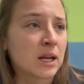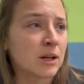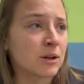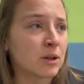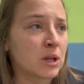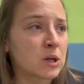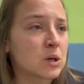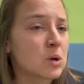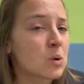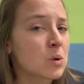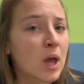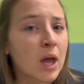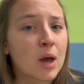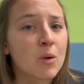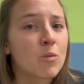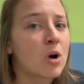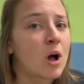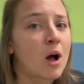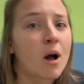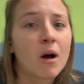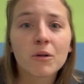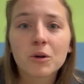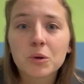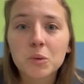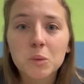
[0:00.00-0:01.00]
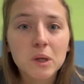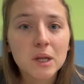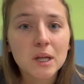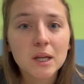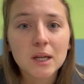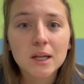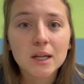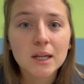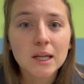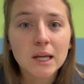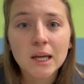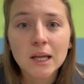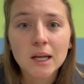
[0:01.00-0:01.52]
like, okay, well, how do
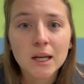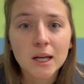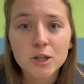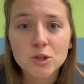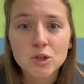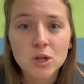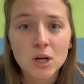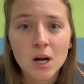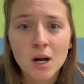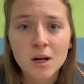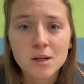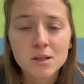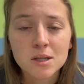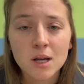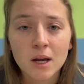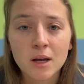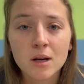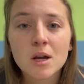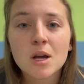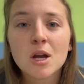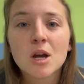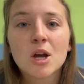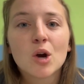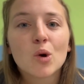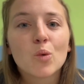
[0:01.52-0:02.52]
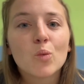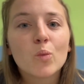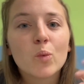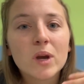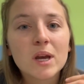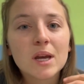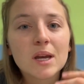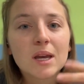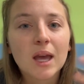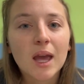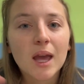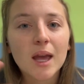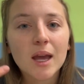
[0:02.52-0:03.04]
we get nitric oxide?
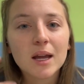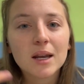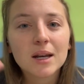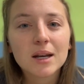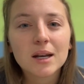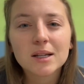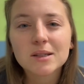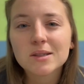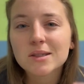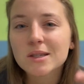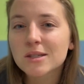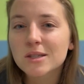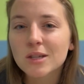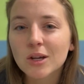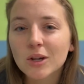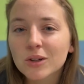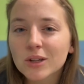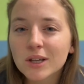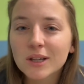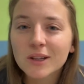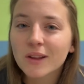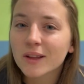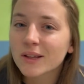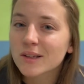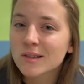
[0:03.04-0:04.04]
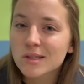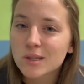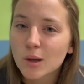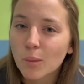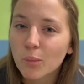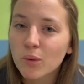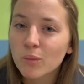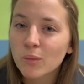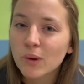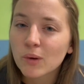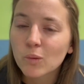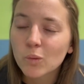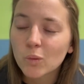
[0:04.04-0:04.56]
We can't necessarily
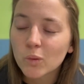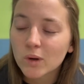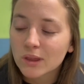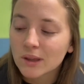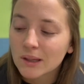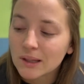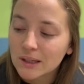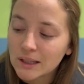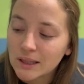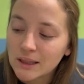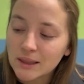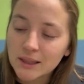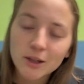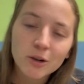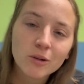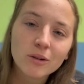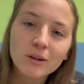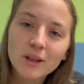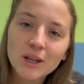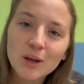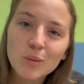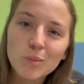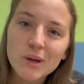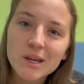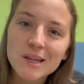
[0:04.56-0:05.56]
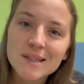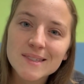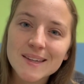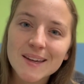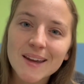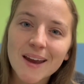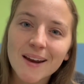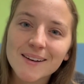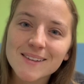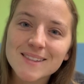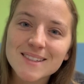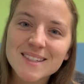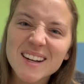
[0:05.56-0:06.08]
supplement with it literally because,
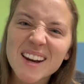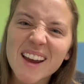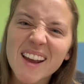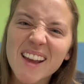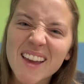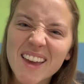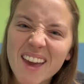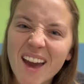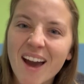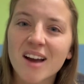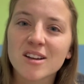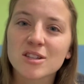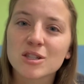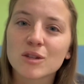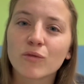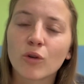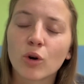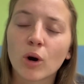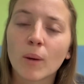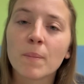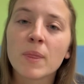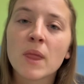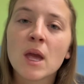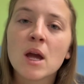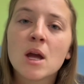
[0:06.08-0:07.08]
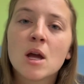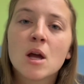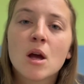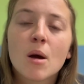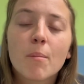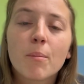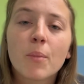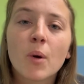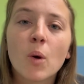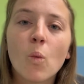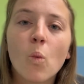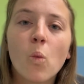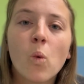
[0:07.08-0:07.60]
again, it's in a gas form.
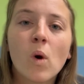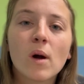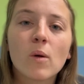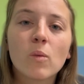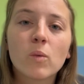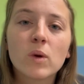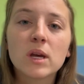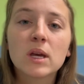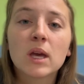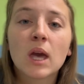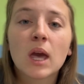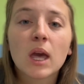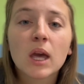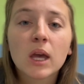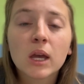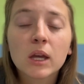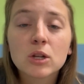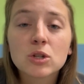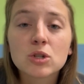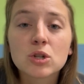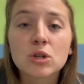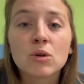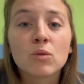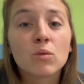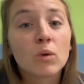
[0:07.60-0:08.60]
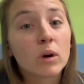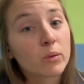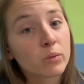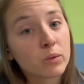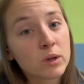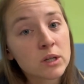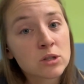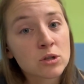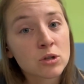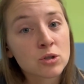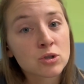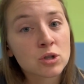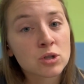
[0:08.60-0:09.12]
But what we can do, what
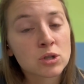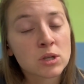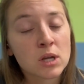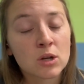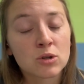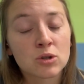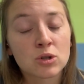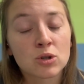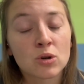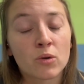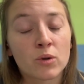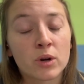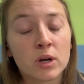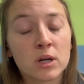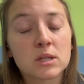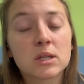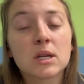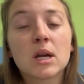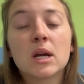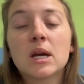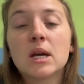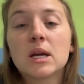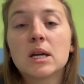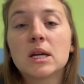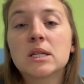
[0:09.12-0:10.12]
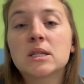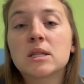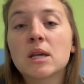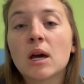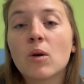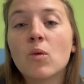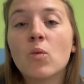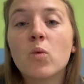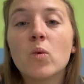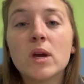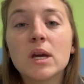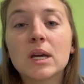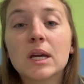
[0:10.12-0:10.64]
researchers have shown us, is
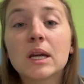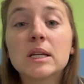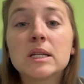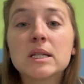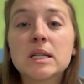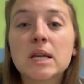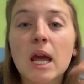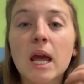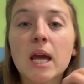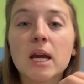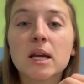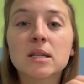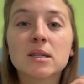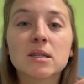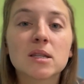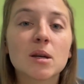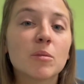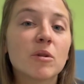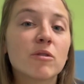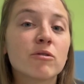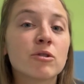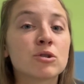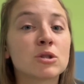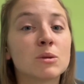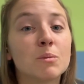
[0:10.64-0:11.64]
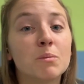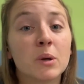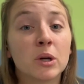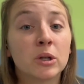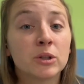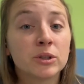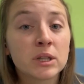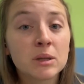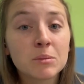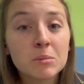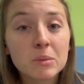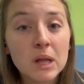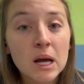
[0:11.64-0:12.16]
that we can take some of those
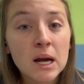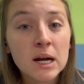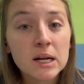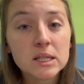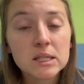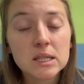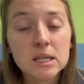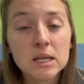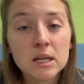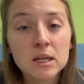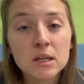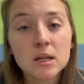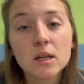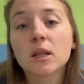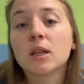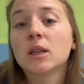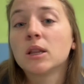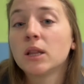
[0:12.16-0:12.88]
building blocks in,